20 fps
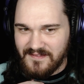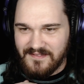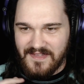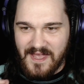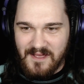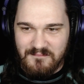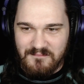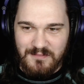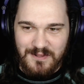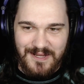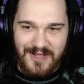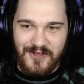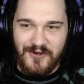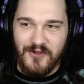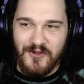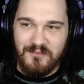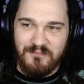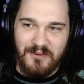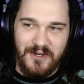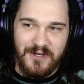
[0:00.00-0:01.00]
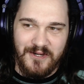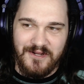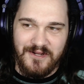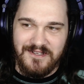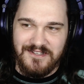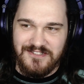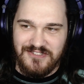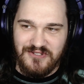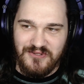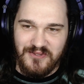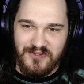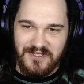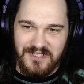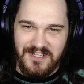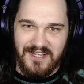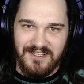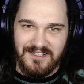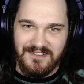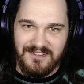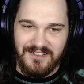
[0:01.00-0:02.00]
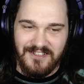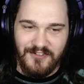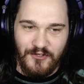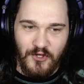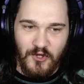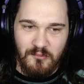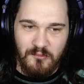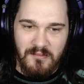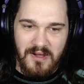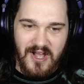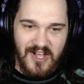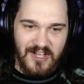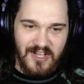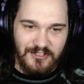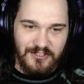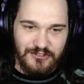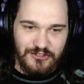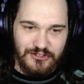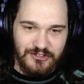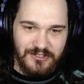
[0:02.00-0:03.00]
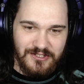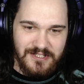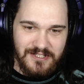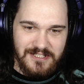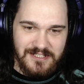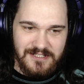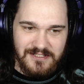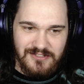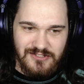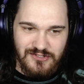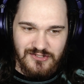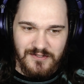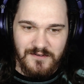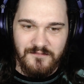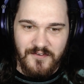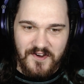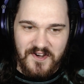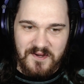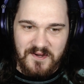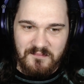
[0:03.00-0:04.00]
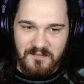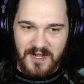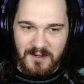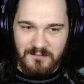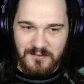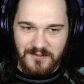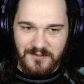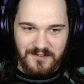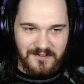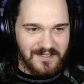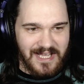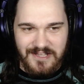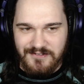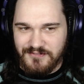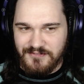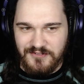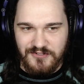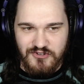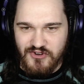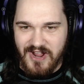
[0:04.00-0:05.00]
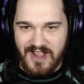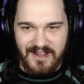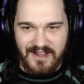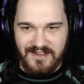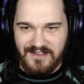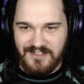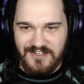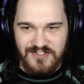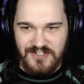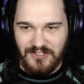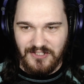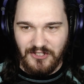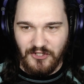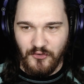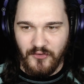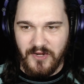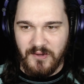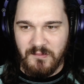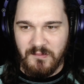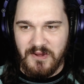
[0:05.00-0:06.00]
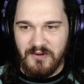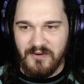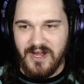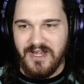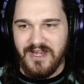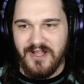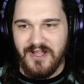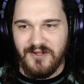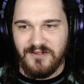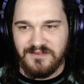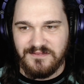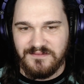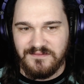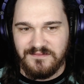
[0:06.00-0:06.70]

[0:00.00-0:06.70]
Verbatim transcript: That piano bar is doing a, a little homage to a very popular classical track, and it's eluding me right now.